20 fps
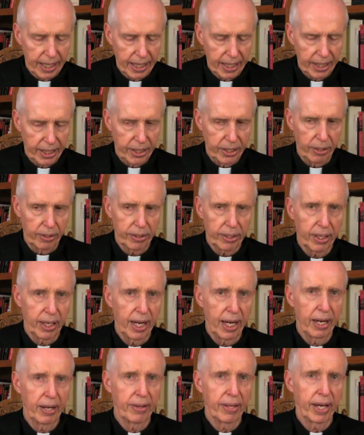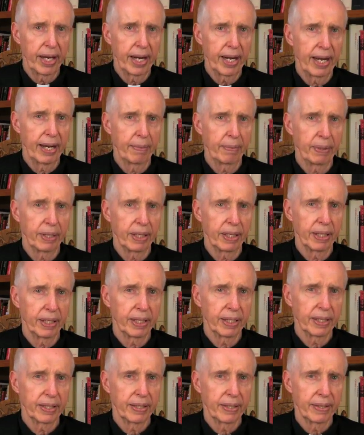You don't know how that happened.
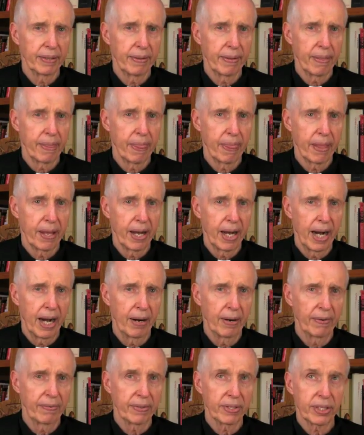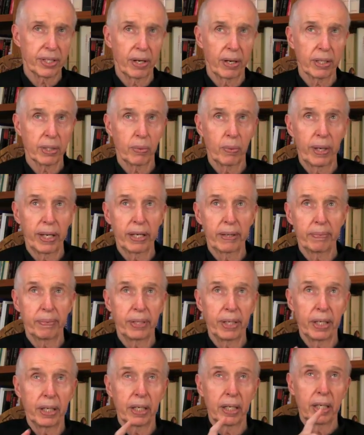How if the star's way up
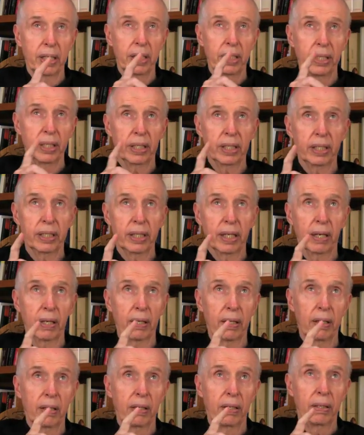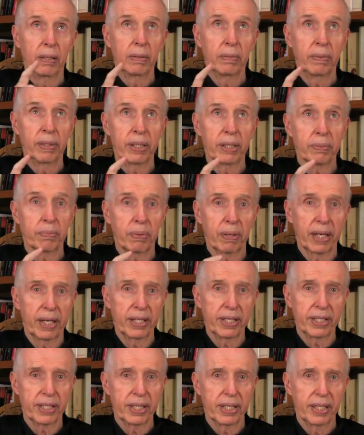there, you could tell which
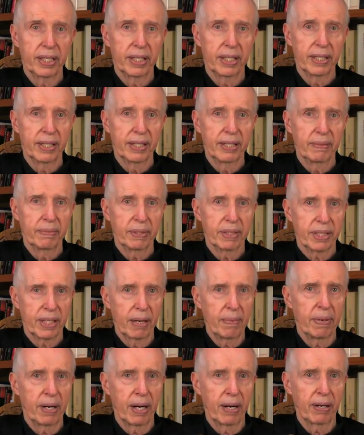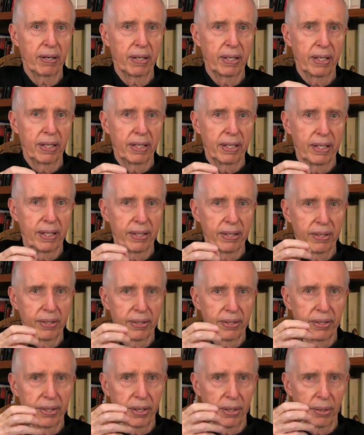place. Somehow,
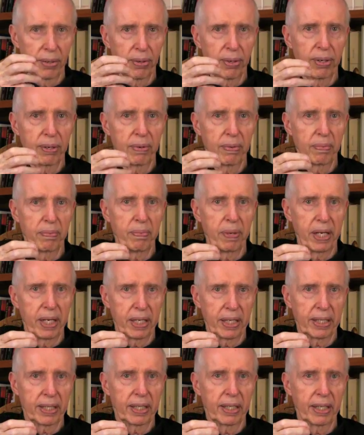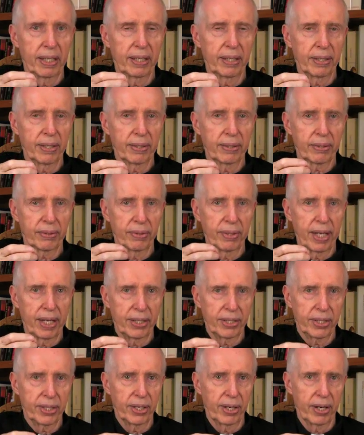the Lord made it clear through that
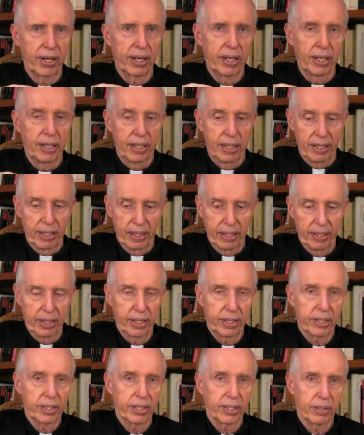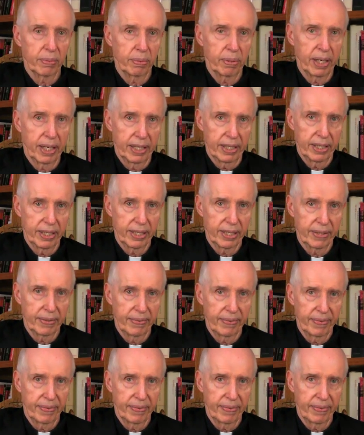star, this is the place.